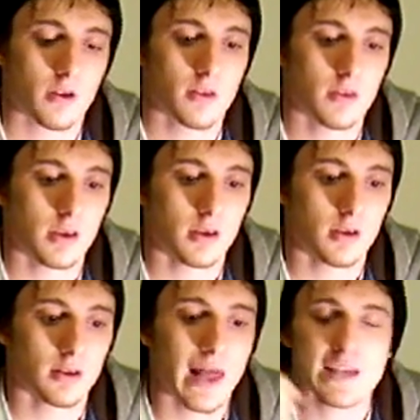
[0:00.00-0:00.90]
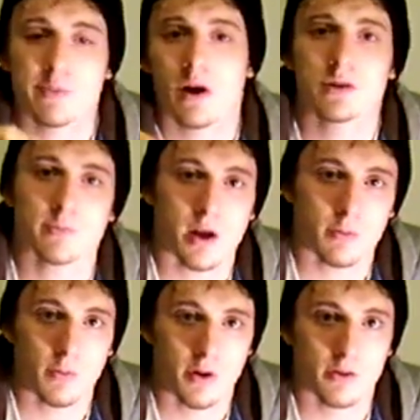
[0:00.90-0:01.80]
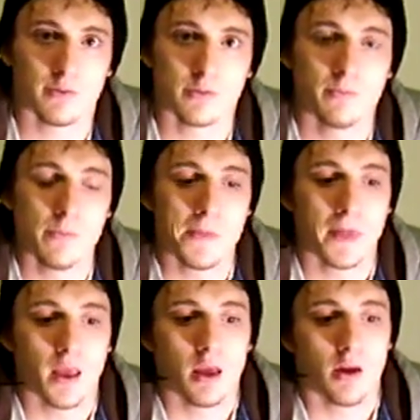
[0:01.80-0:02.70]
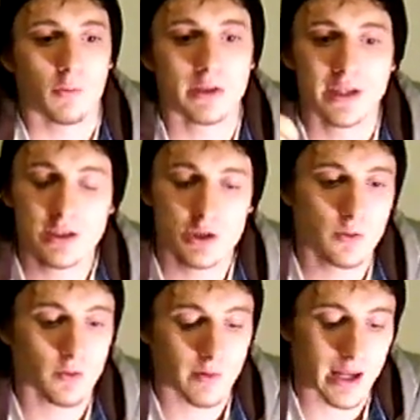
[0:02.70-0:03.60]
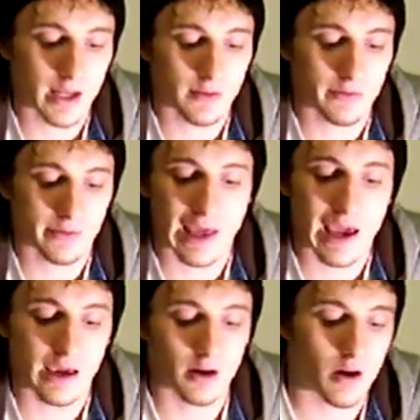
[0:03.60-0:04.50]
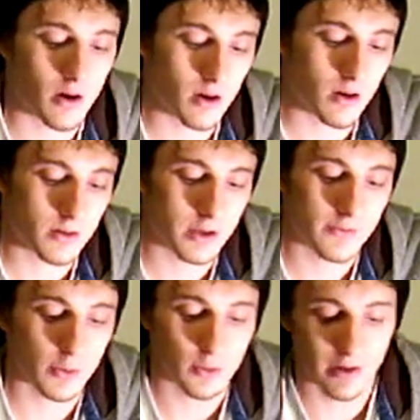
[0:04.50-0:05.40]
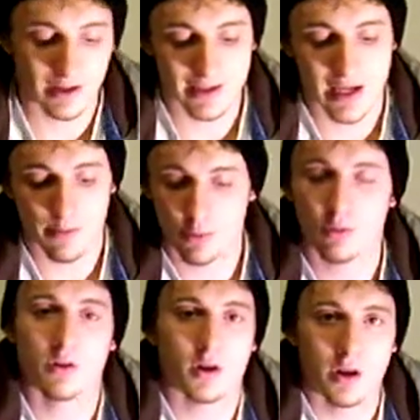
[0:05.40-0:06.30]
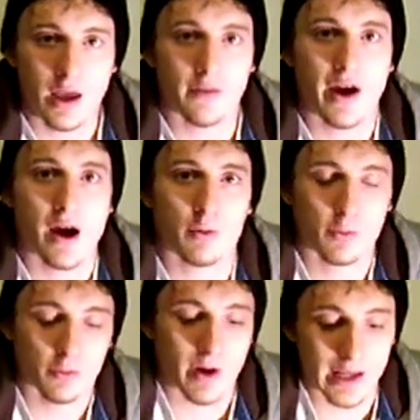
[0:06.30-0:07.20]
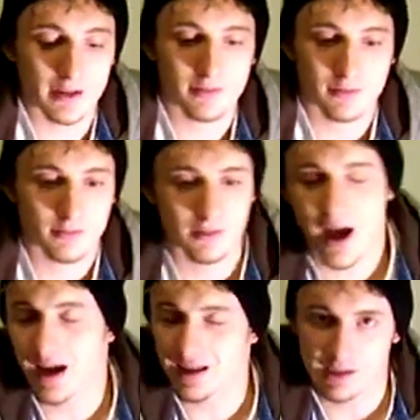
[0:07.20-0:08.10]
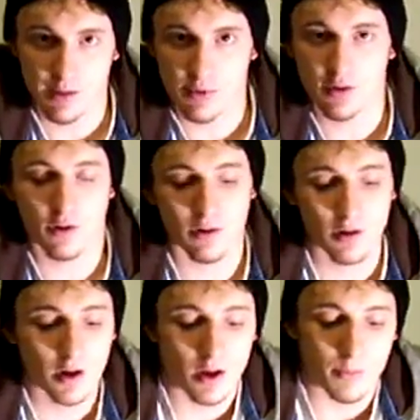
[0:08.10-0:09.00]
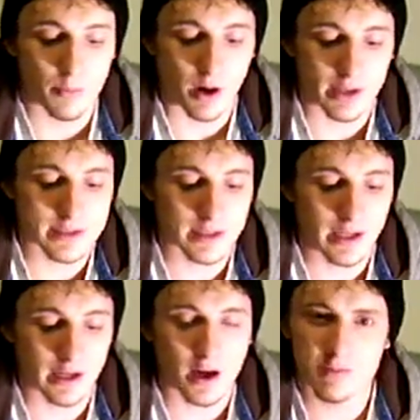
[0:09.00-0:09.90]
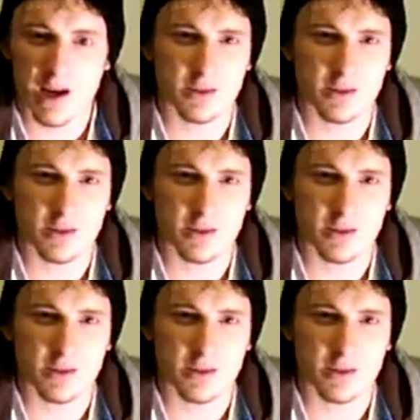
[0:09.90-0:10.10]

the last power supply we went over. We didn't do the rating for that, and I'll give you an example of how we would rate it, not in depth at all, but it comes out